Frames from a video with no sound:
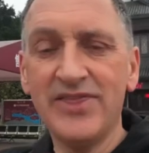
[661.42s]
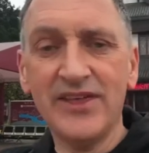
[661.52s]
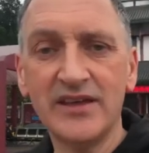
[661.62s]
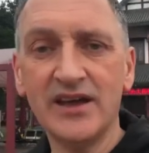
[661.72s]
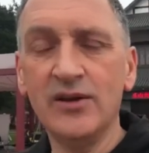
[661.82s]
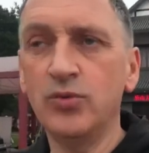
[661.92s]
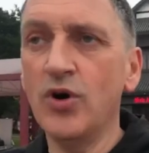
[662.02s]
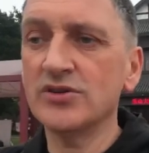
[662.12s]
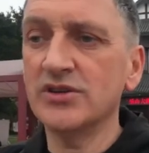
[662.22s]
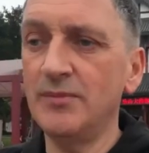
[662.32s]
think I
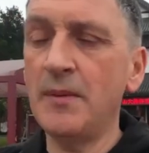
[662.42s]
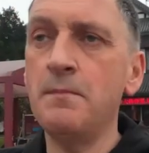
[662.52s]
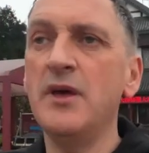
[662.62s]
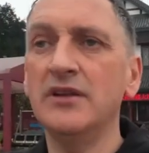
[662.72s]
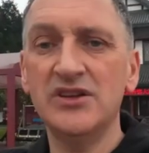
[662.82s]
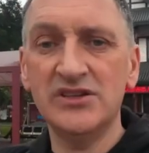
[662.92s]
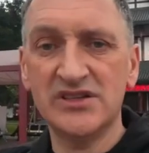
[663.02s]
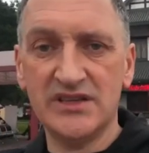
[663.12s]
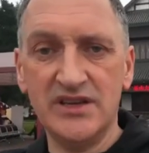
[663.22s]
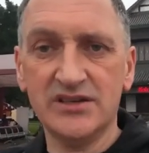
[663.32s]
walked up 1,000,000
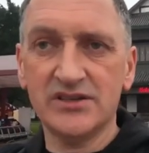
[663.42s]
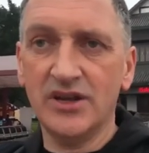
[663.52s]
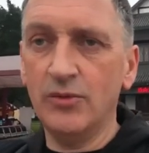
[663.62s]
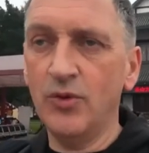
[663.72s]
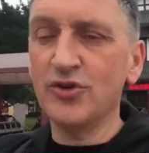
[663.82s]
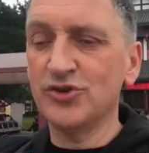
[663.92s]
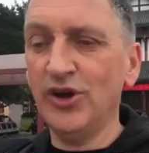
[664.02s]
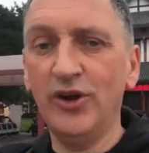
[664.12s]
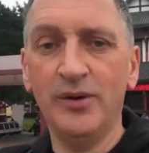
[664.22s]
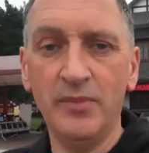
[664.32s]
stairs and walked
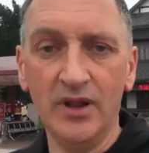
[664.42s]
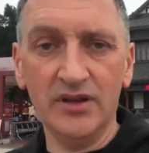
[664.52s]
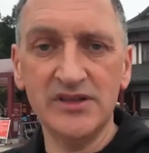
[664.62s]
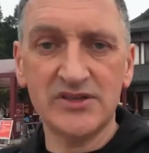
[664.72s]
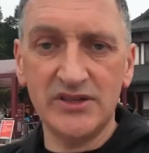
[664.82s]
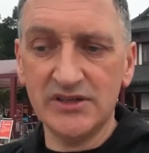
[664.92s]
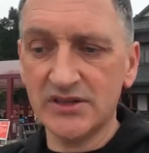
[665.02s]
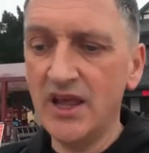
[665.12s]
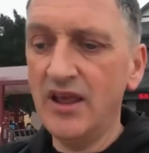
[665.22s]
down 1,000,000 stairs